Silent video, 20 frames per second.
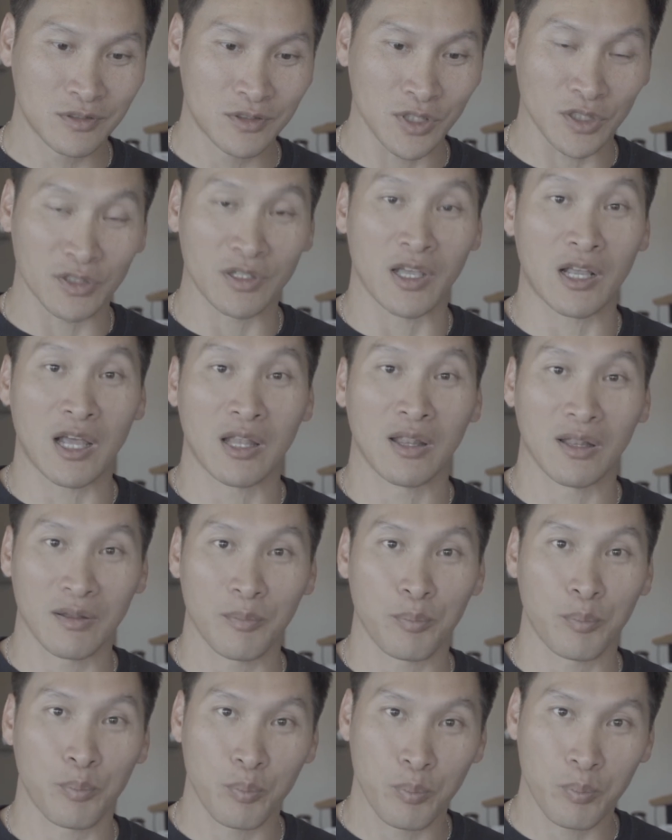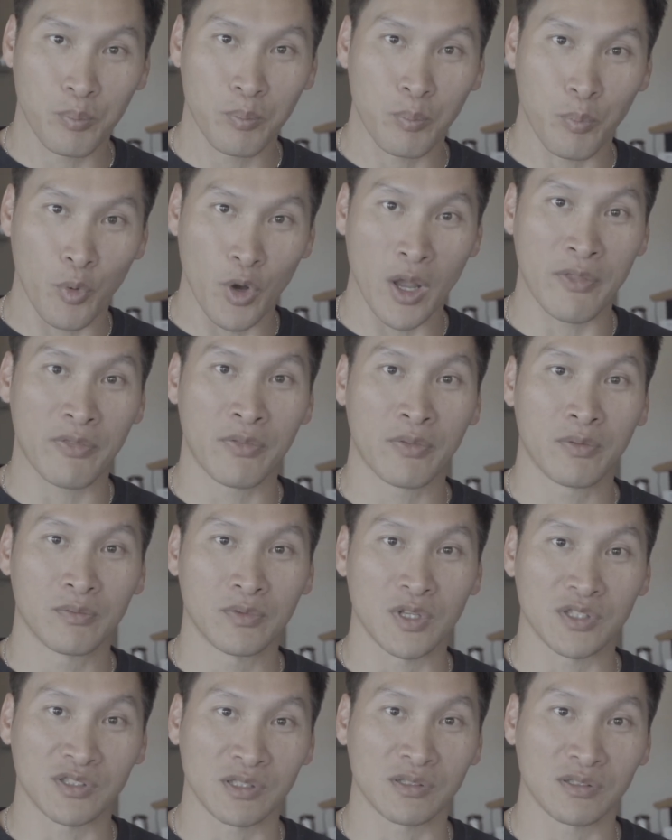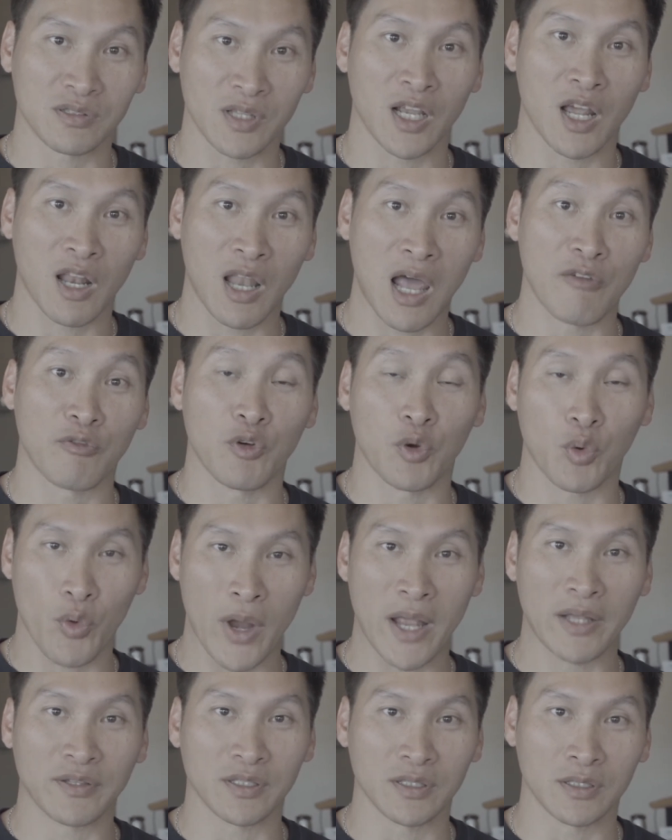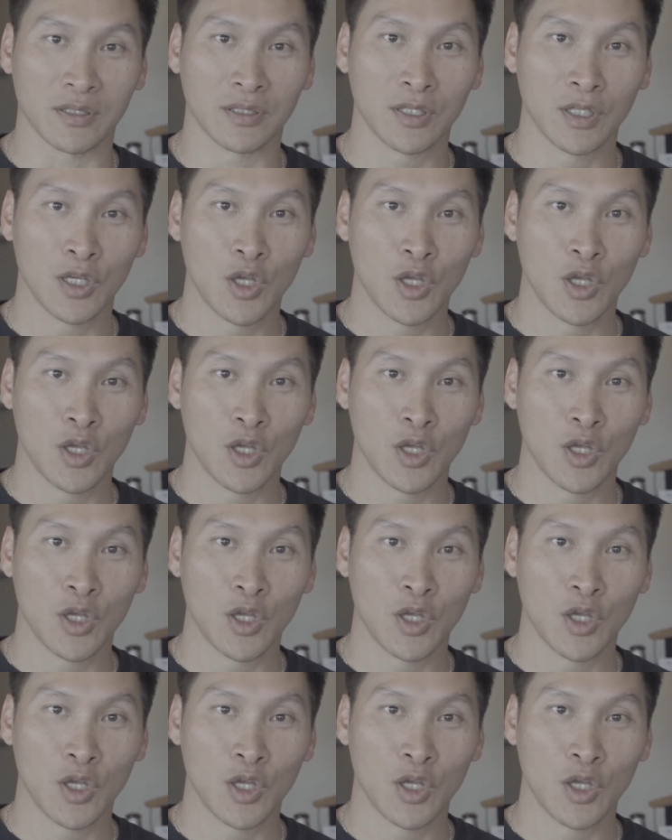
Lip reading: took that breath that sustains our life for granted.